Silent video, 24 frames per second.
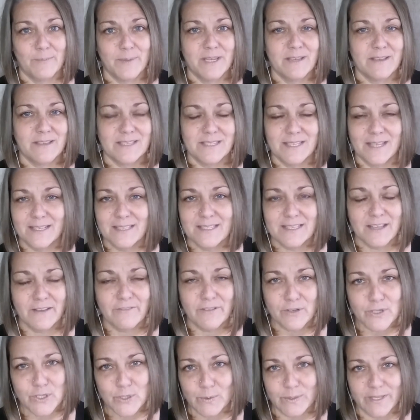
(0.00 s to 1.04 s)
because it's
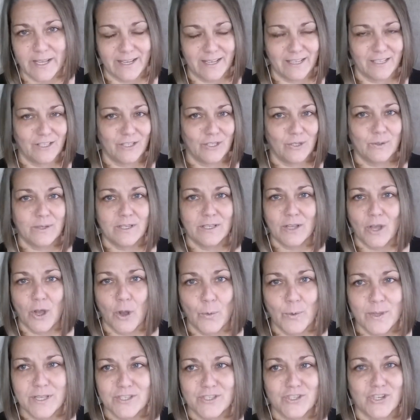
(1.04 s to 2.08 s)
never too late. You can
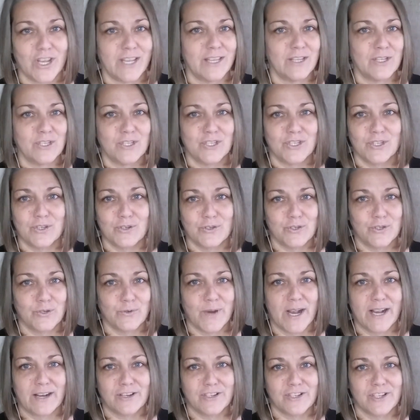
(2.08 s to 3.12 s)
always change your
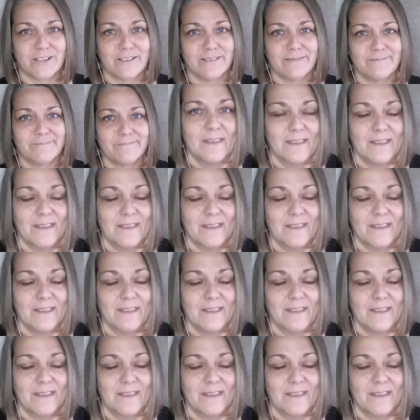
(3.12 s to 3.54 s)
direction.